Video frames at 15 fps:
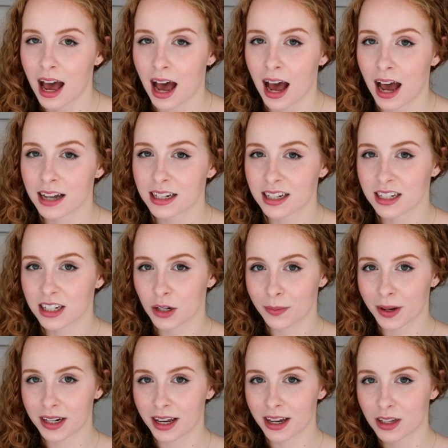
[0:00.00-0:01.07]
And until
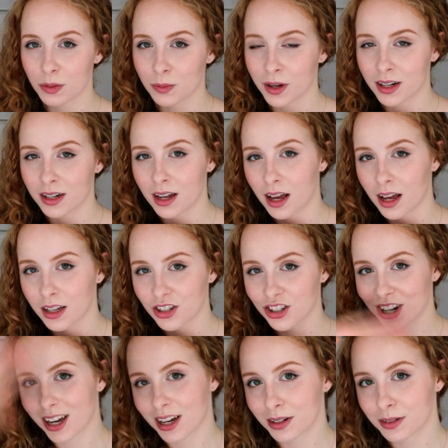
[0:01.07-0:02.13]
my next one,
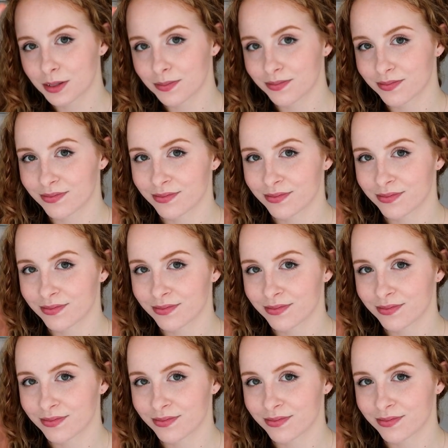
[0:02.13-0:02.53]
ciao.